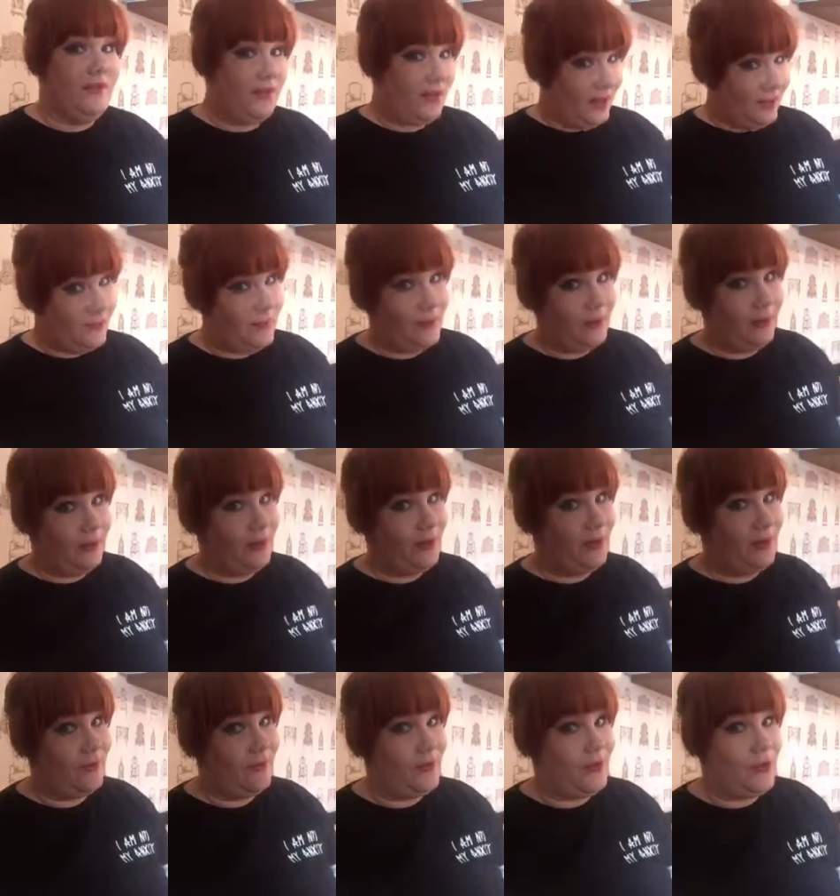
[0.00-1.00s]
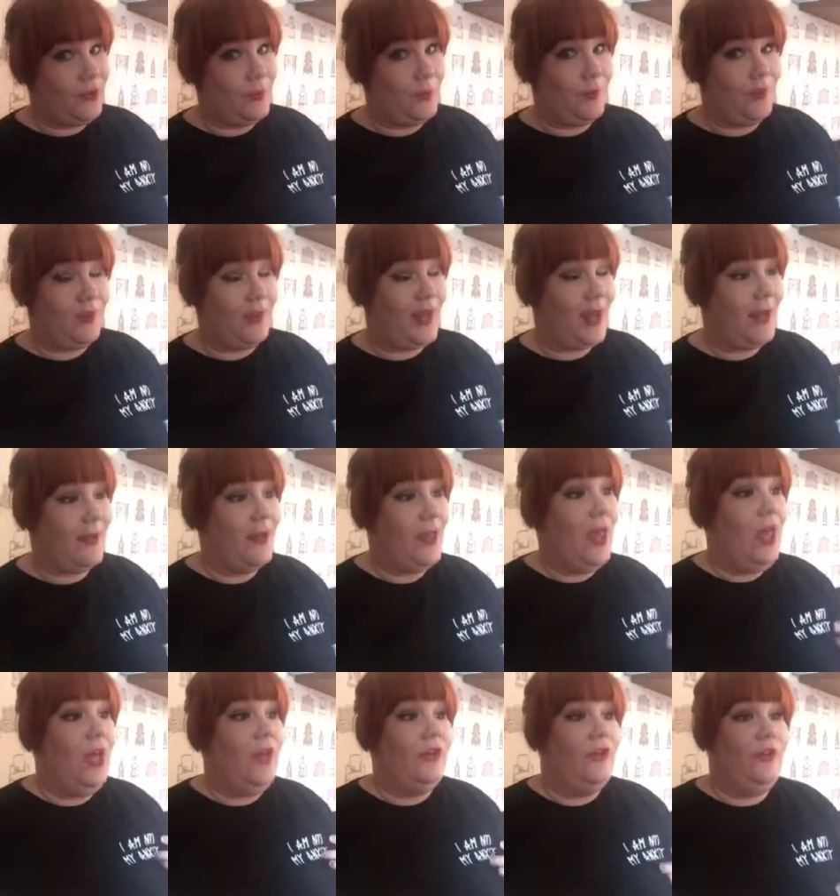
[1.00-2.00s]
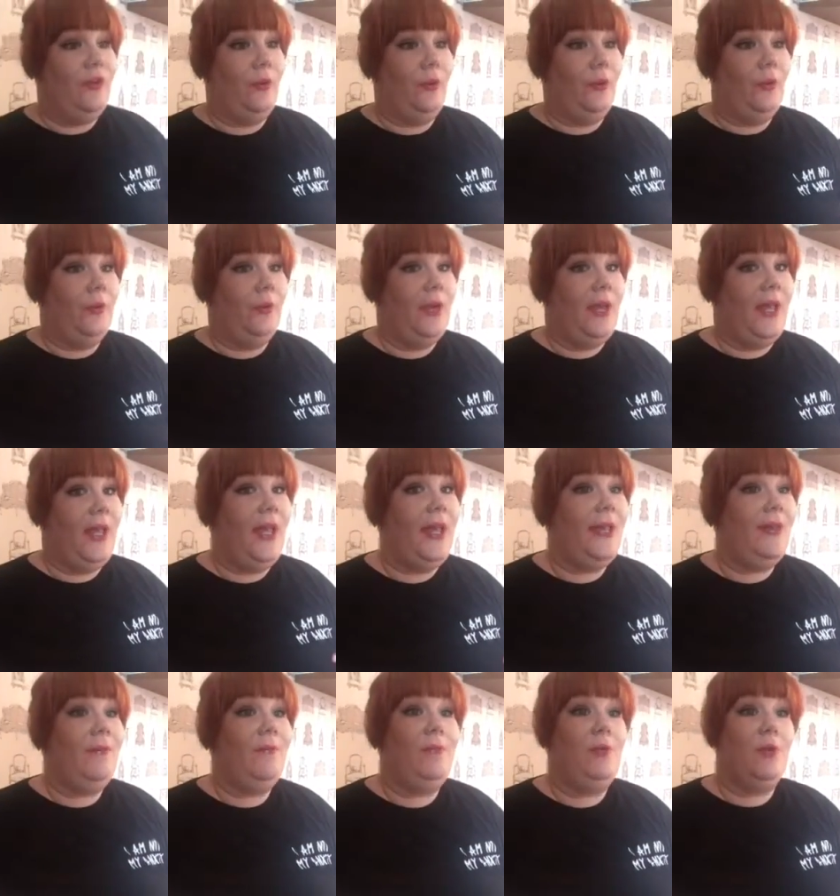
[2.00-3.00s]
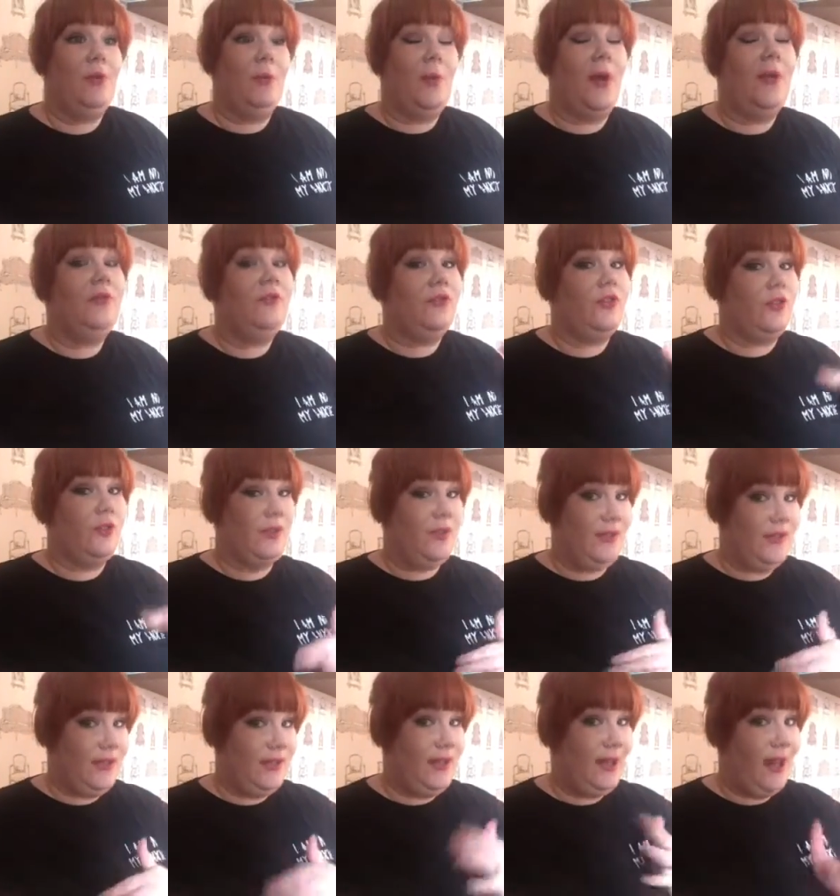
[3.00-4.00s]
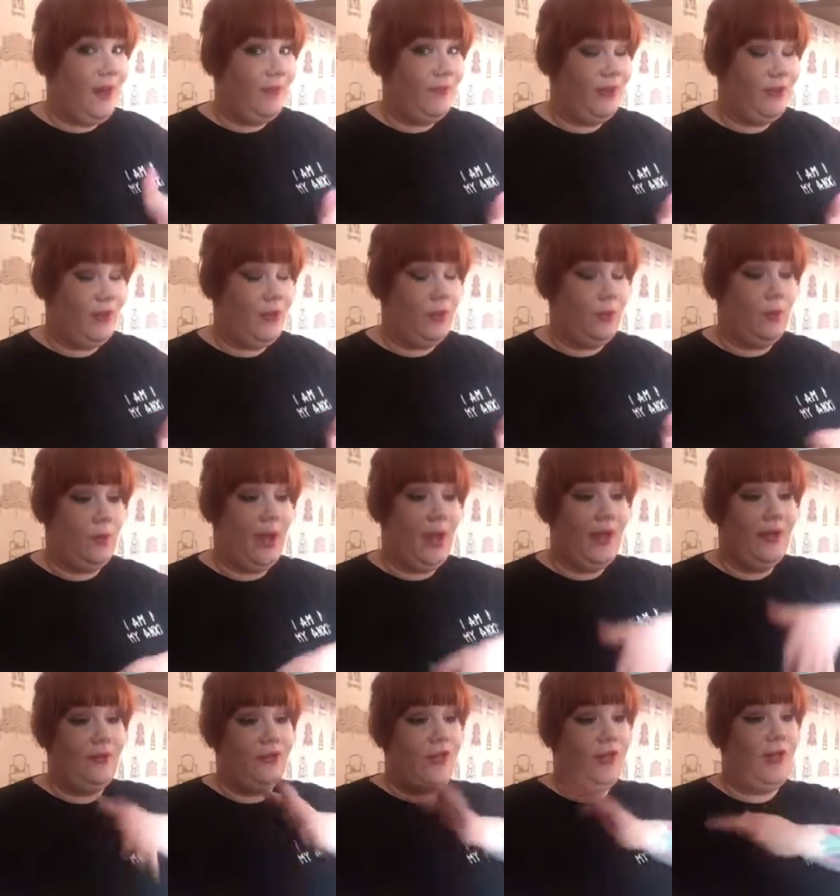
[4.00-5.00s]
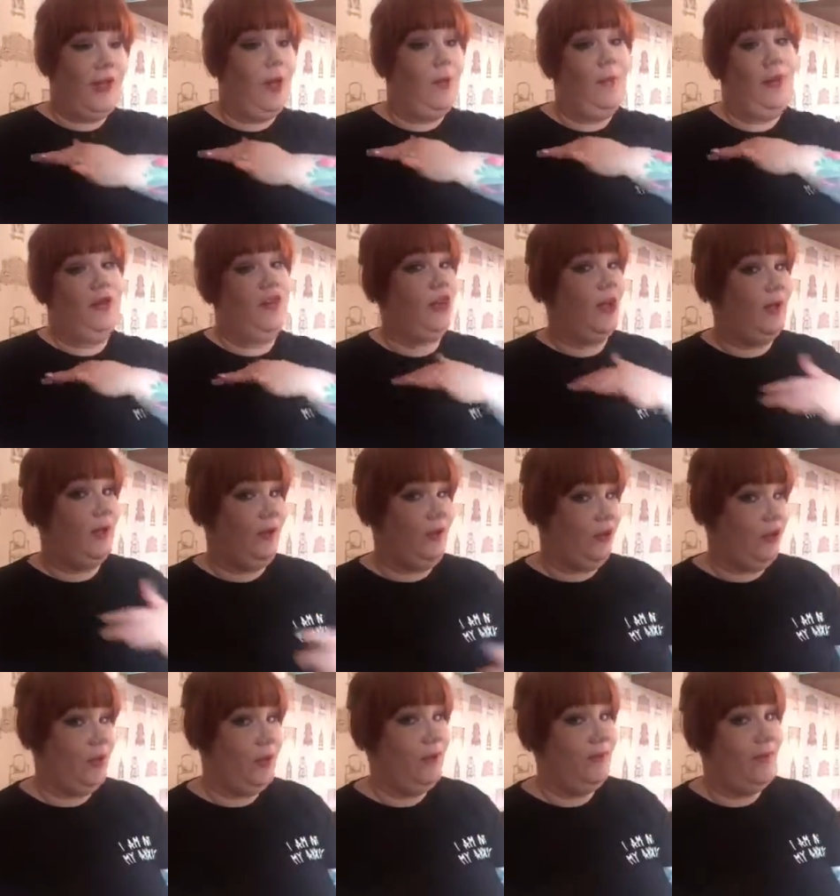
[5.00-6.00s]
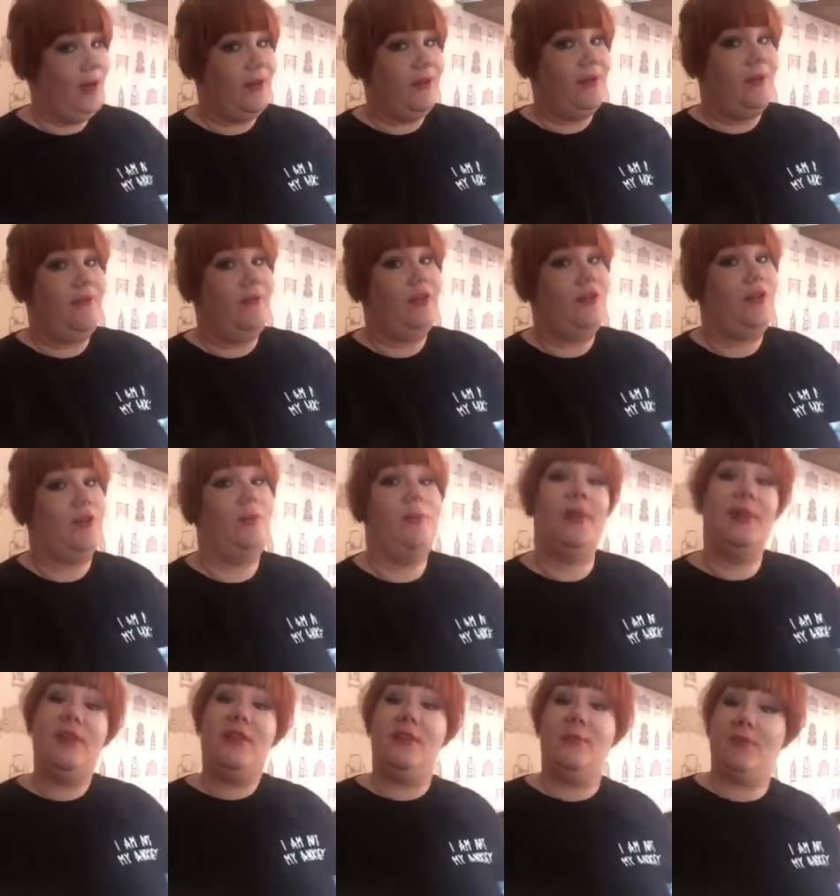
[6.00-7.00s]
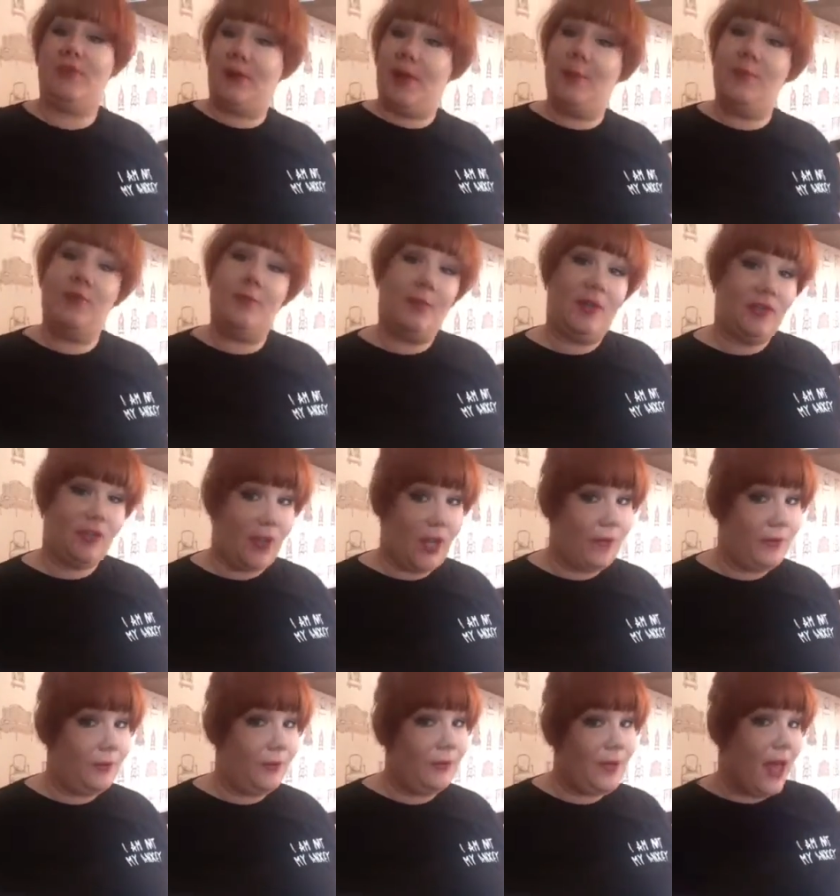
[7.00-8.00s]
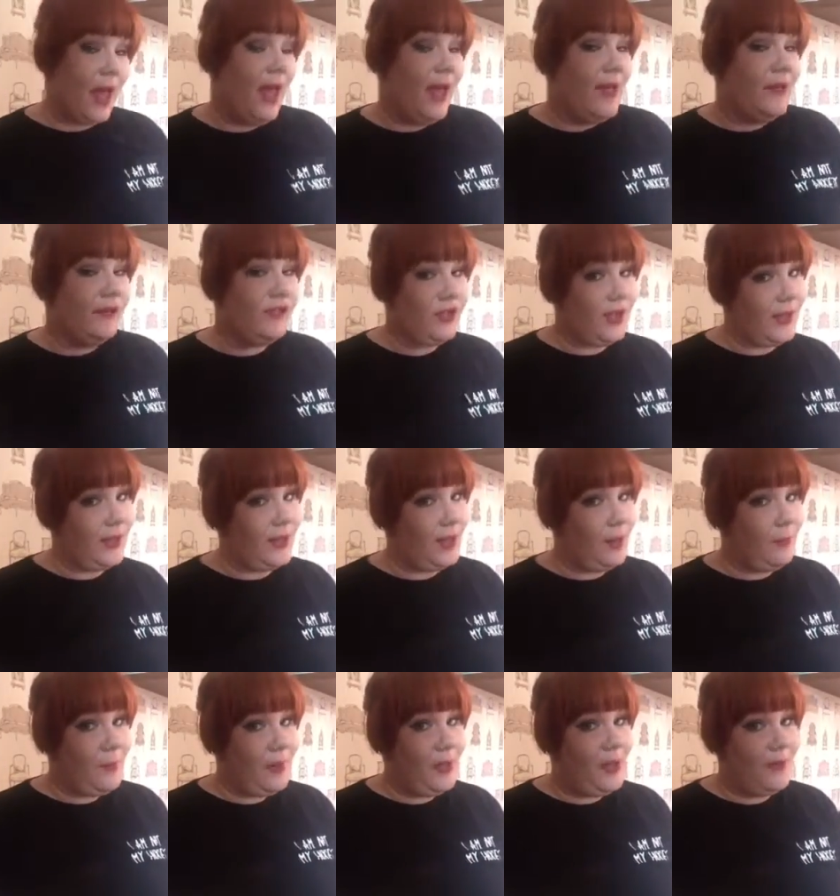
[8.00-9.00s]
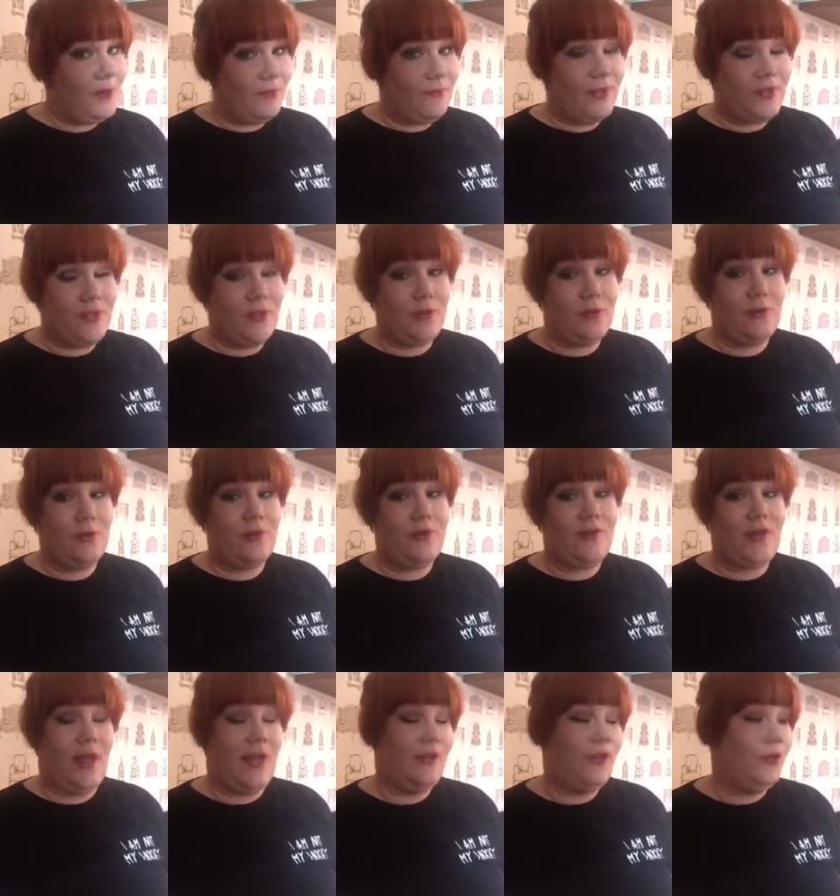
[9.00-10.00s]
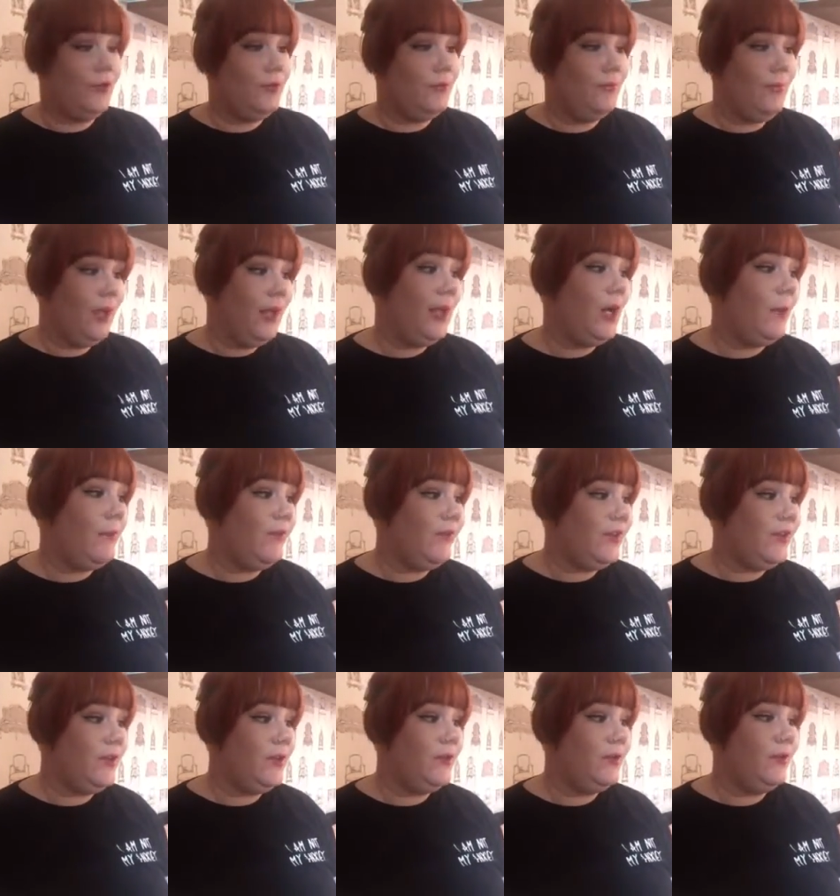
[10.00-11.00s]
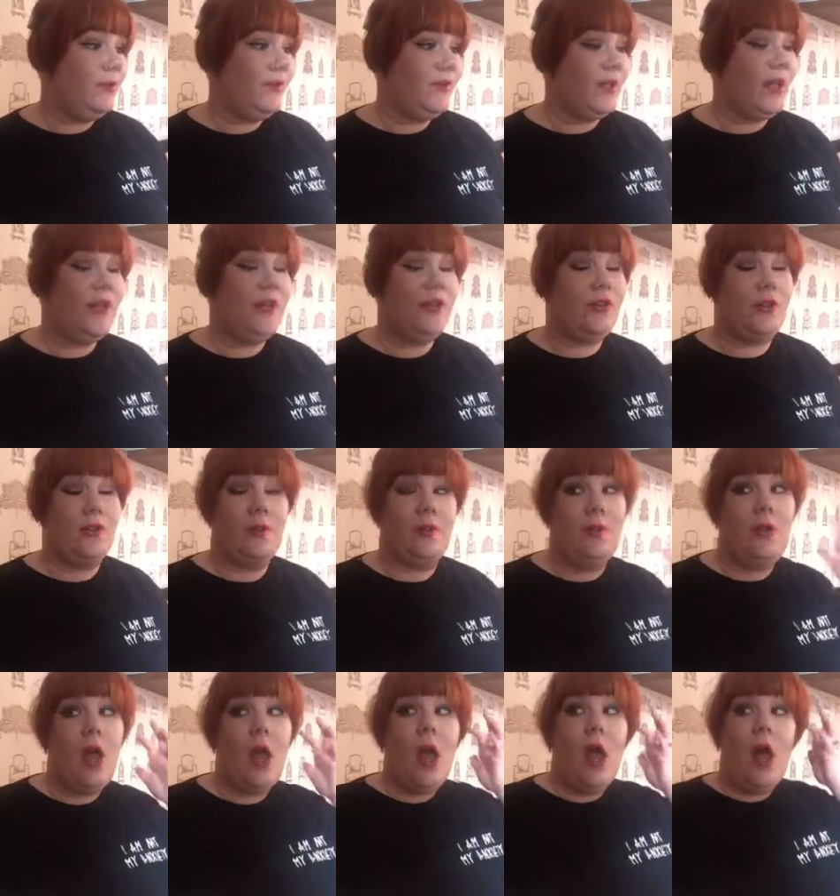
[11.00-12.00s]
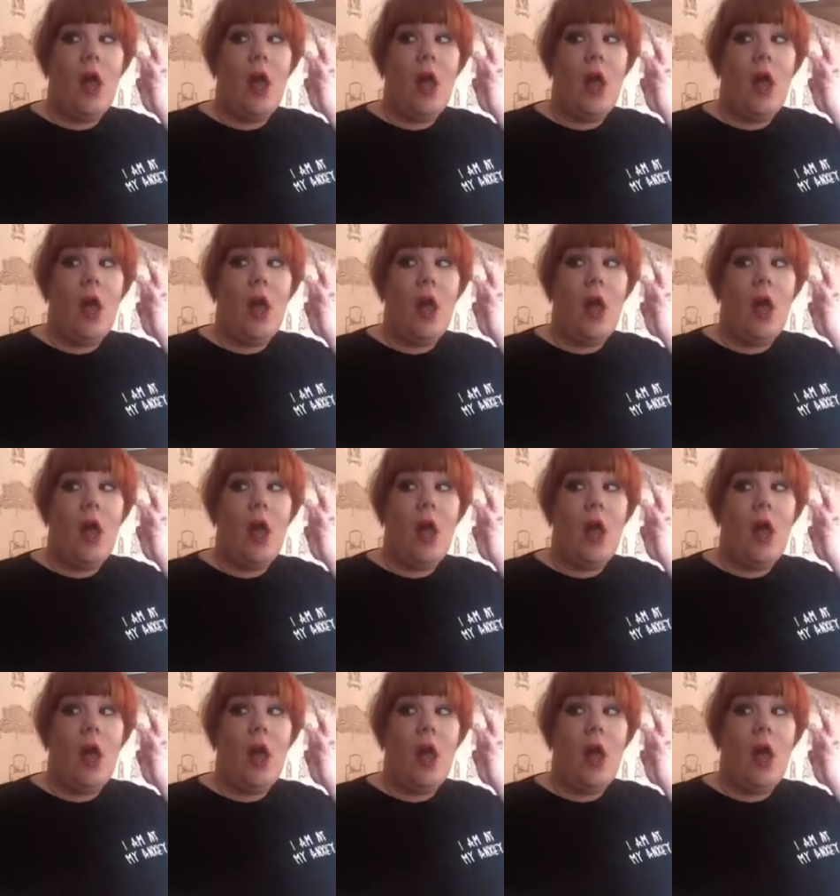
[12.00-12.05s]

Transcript: definitely doing a video on that. So if you want to see that video and check out my Charlie the Chocolate Factory video, please subscribe to my channel. Check out my other videos. I do makeup videos. I do